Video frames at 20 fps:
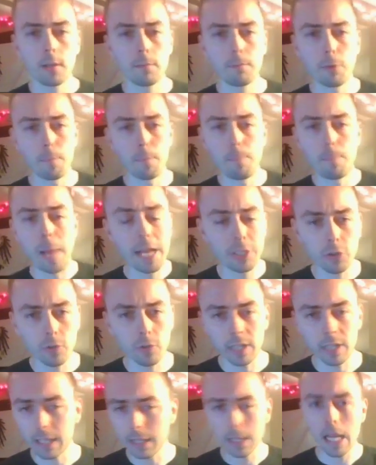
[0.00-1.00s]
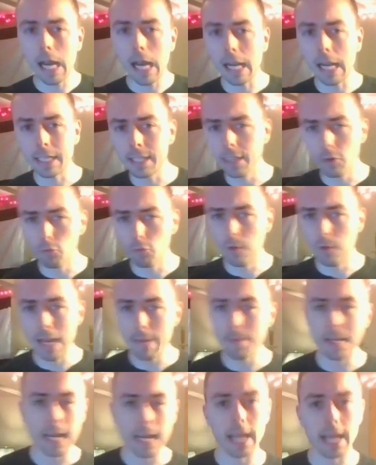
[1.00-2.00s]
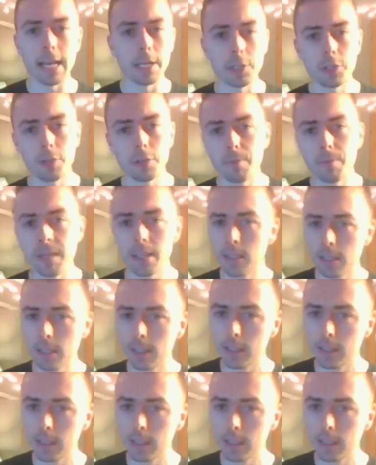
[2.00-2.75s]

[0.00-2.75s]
perpetually locked in a rape cage, to be